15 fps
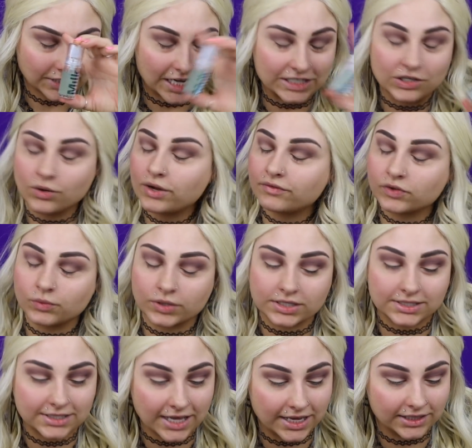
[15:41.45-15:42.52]
I know everyone
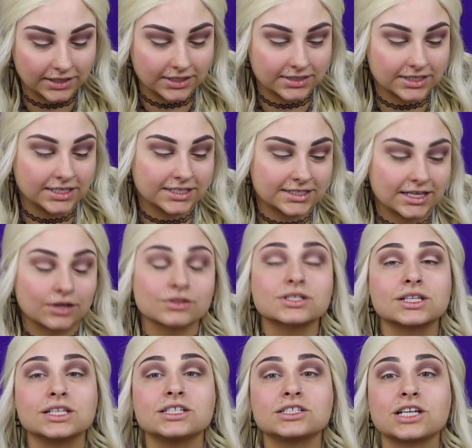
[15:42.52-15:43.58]
is saying this and it sounds
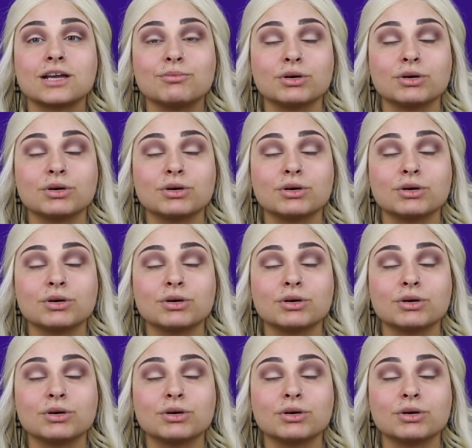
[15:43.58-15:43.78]
cliche,